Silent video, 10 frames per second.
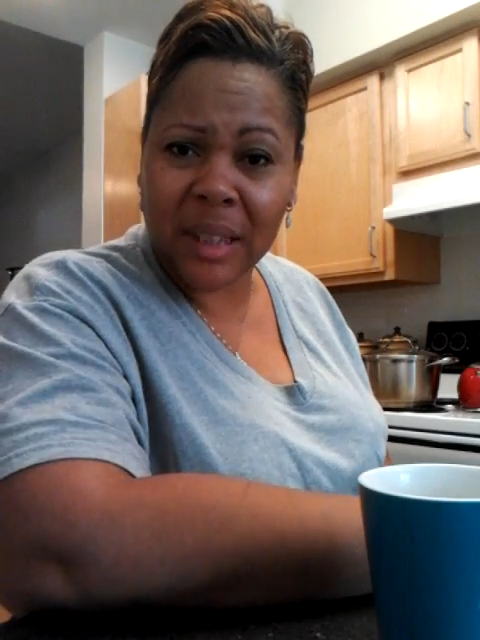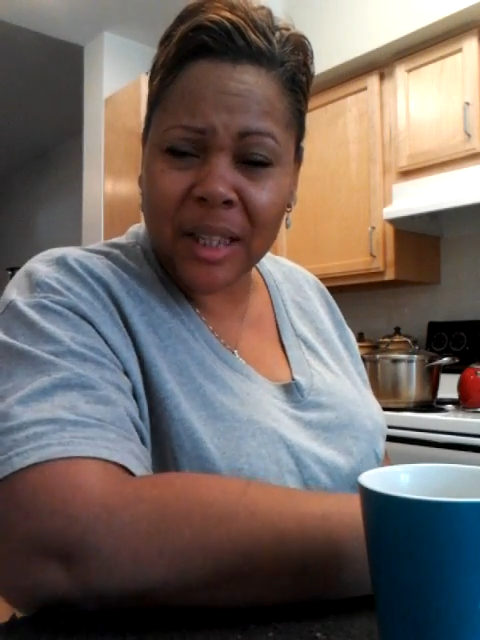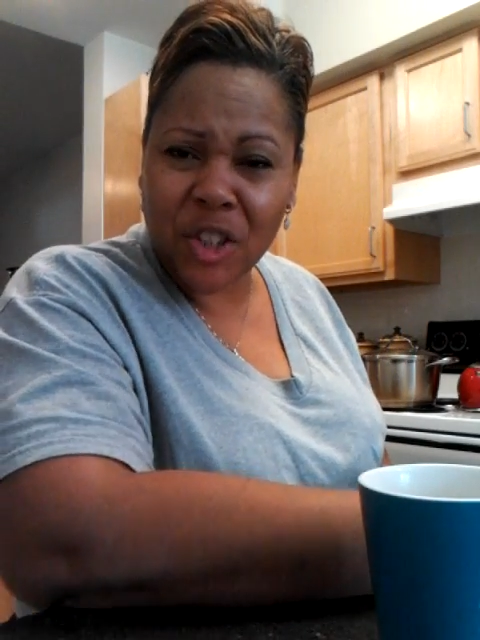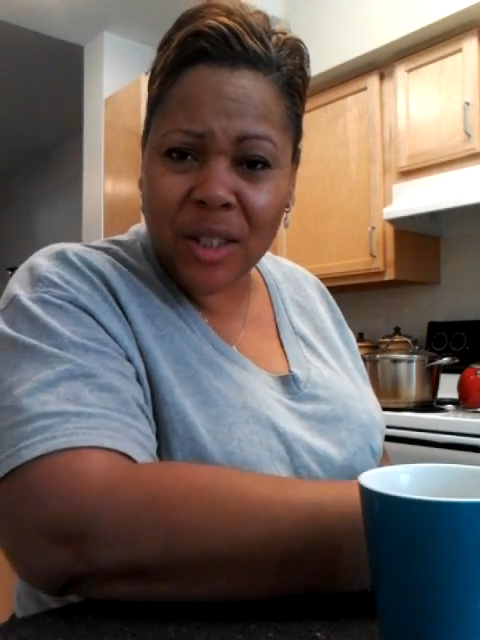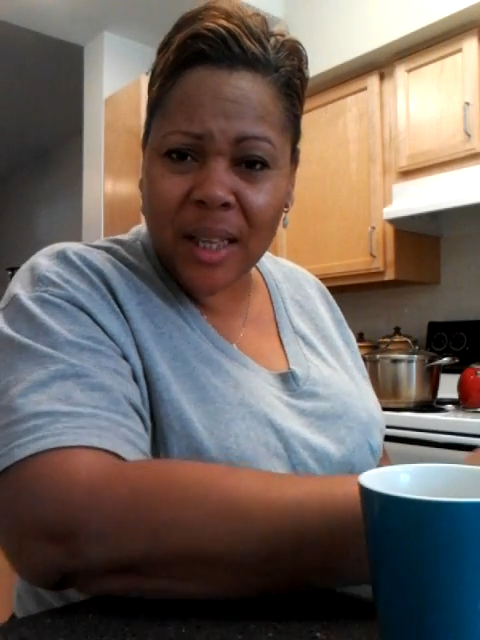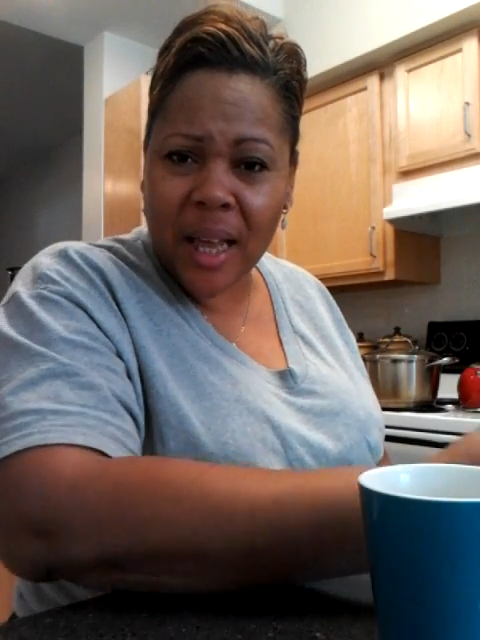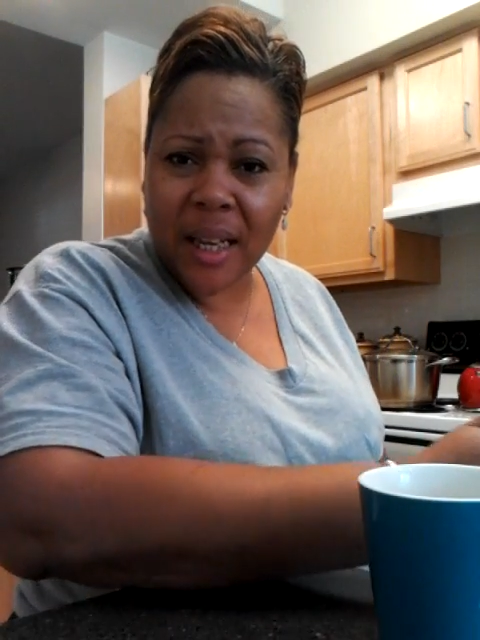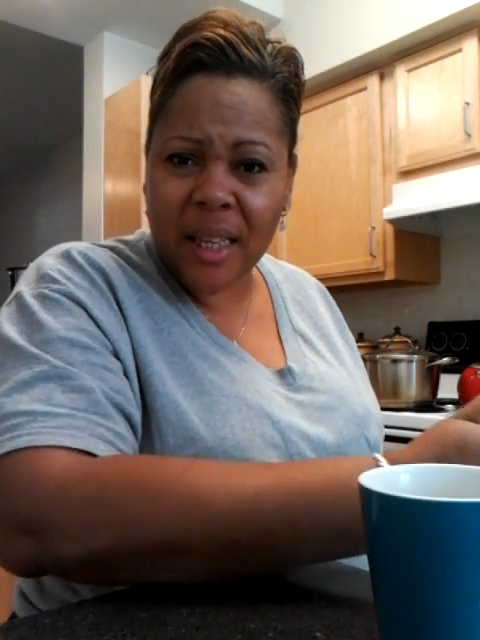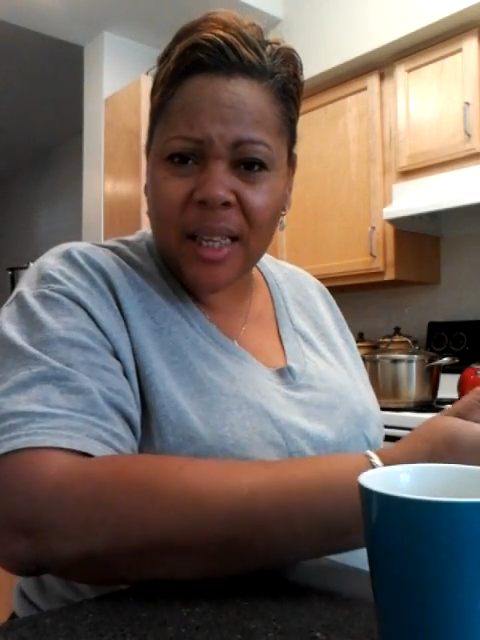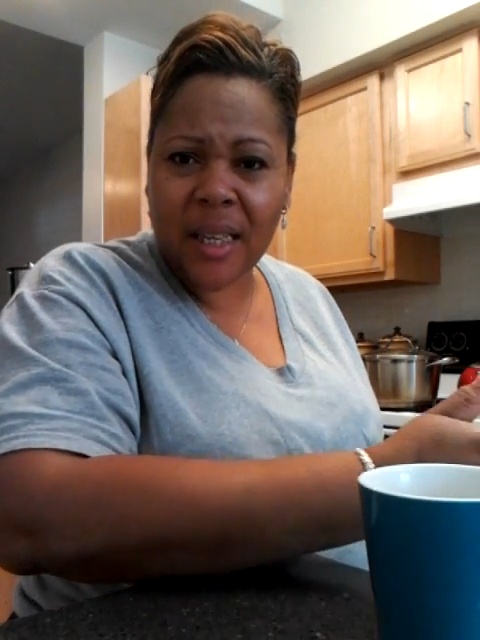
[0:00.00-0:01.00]
Just kind
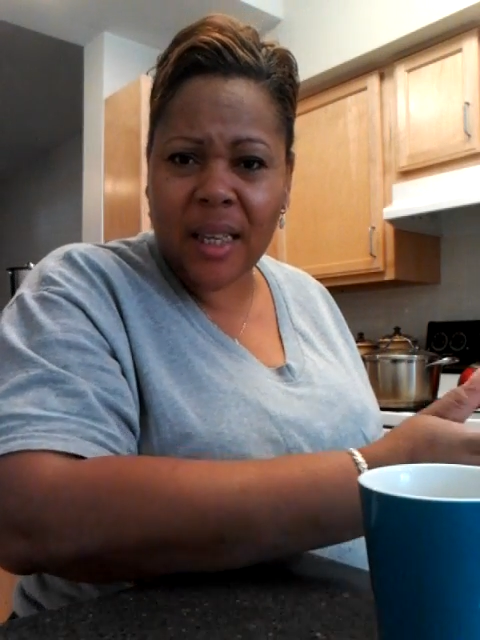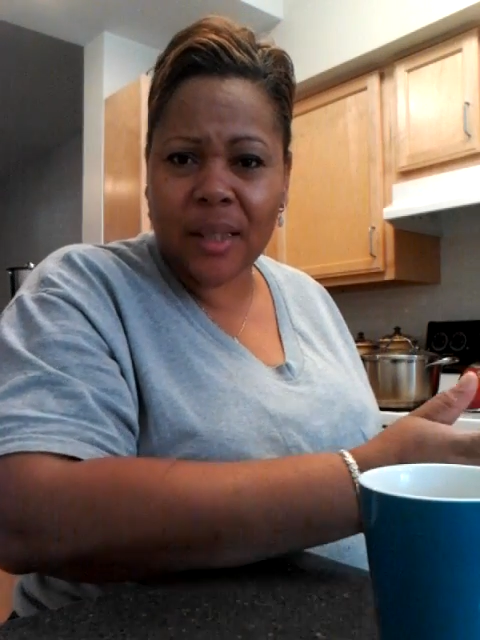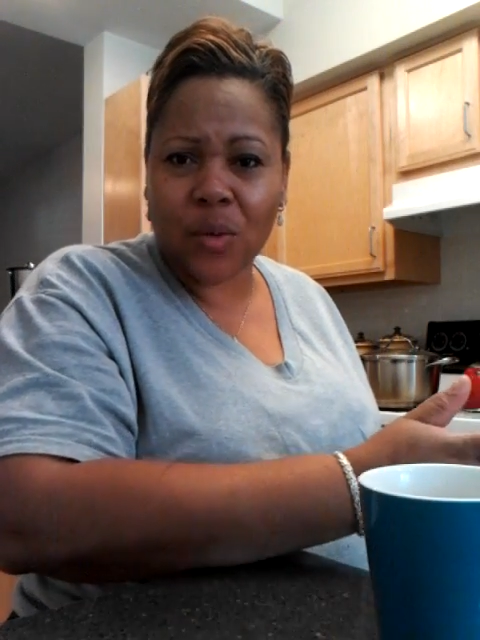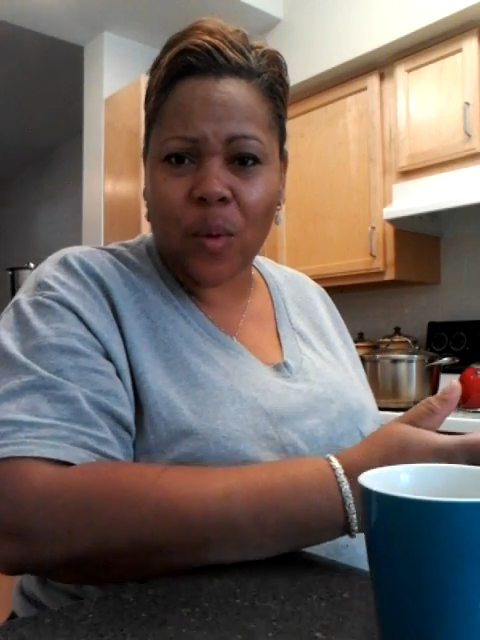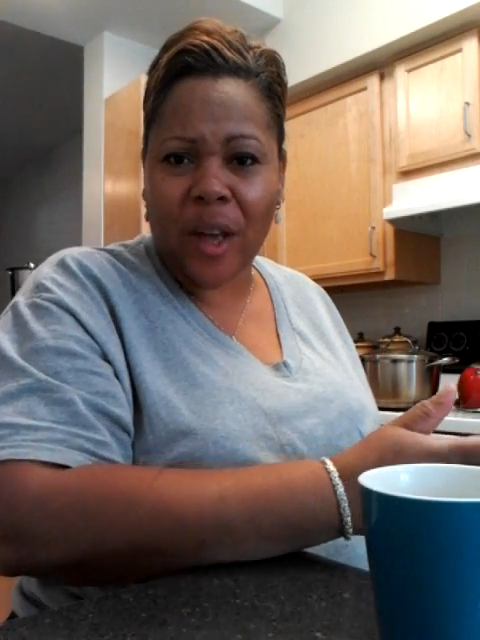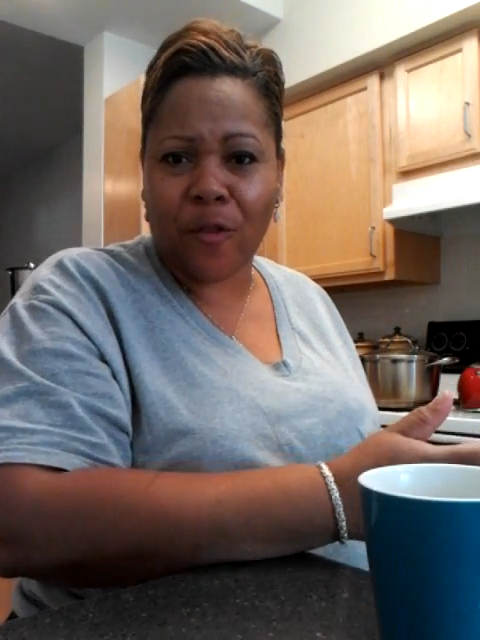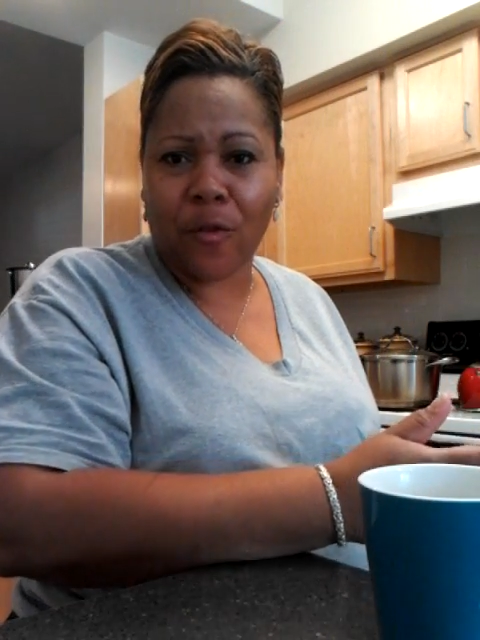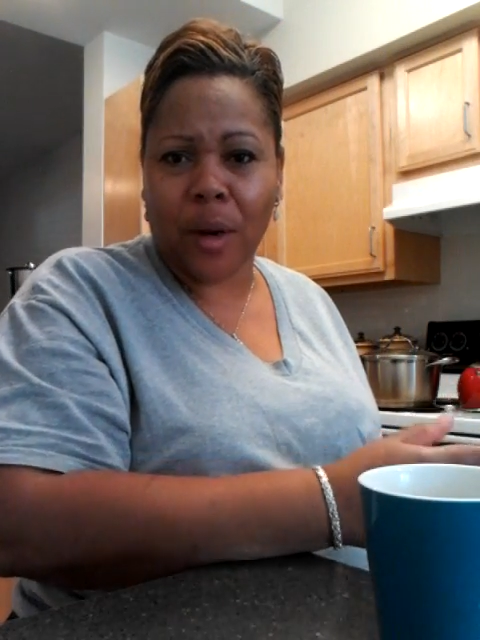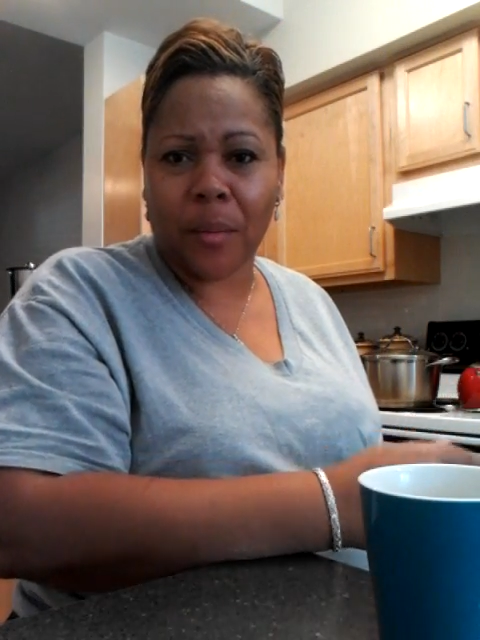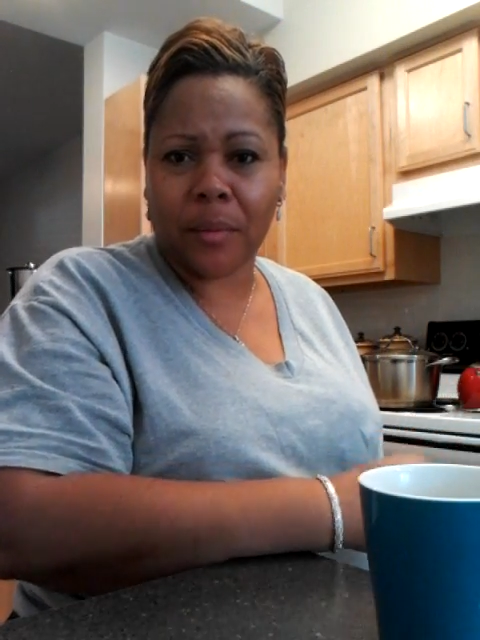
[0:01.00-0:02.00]
of ease away
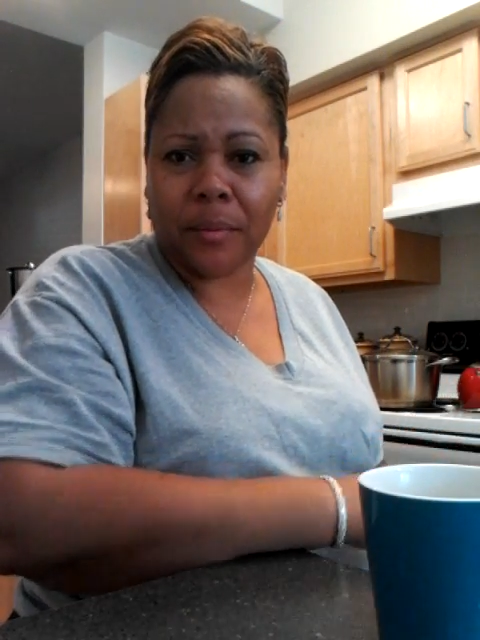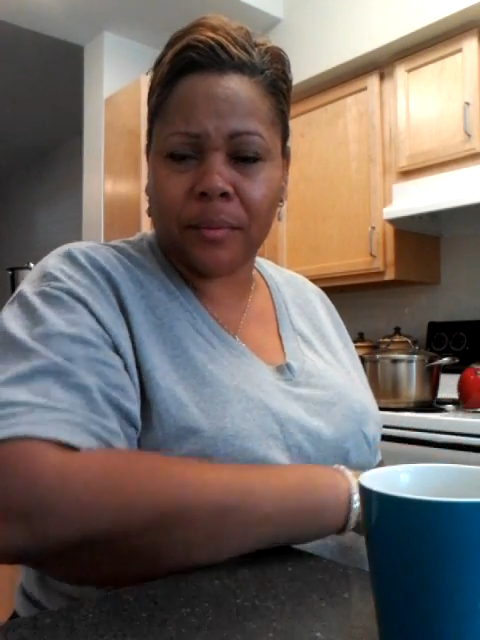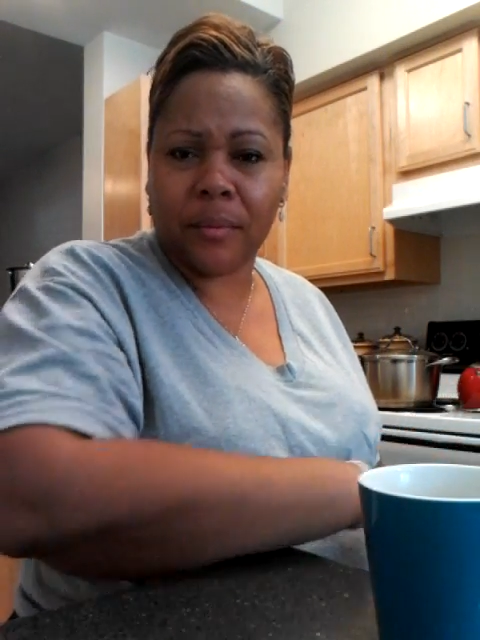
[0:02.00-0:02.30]
from them.